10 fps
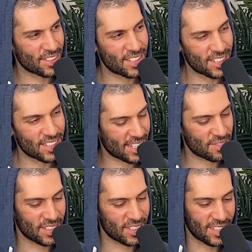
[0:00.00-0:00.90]
course,
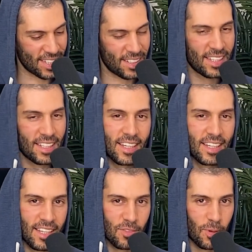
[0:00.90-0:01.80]
absolutely.
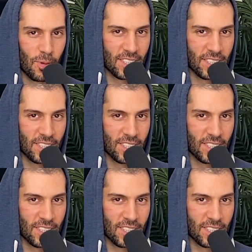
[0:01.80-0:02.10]
Thanks for watching.